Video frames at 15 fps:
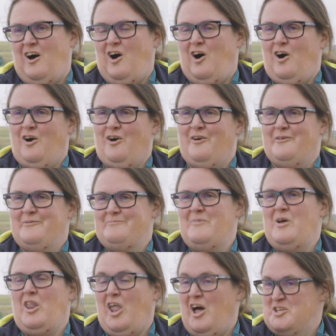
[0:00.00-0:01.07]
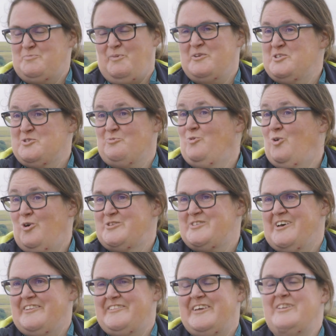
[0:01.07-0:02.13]
are large bodies of
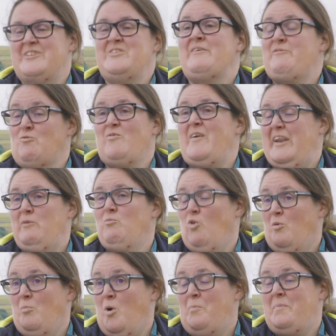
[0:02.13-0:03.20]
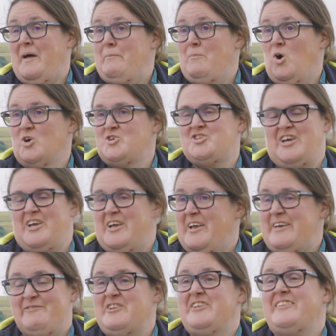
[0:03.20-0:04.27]
water that never really warm up that much, uh,
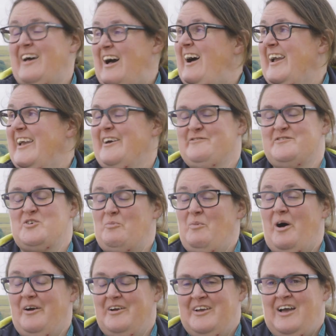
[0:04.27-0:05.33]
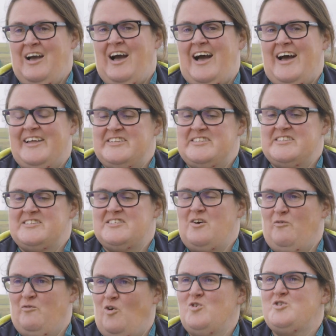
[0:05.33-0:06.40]
even in the height of summer. And
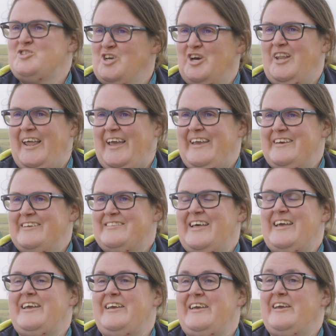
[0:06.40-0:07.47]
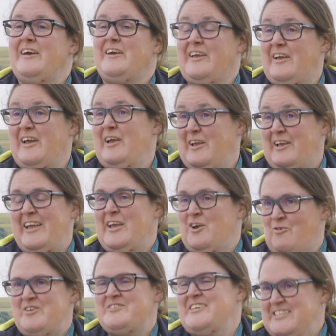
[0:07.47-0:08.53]
unfortunately, they
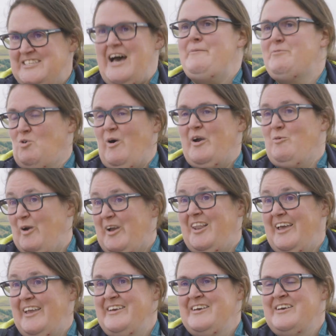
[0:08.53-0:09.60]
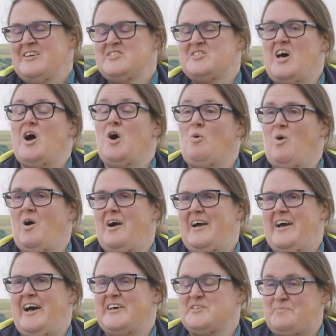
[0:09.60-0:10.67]
increase in depth quite quickly. So
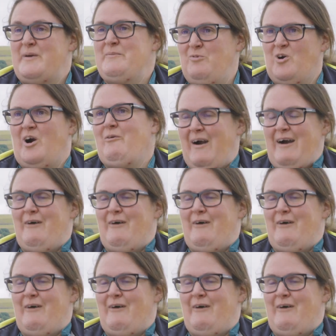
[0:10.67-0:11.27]
as people go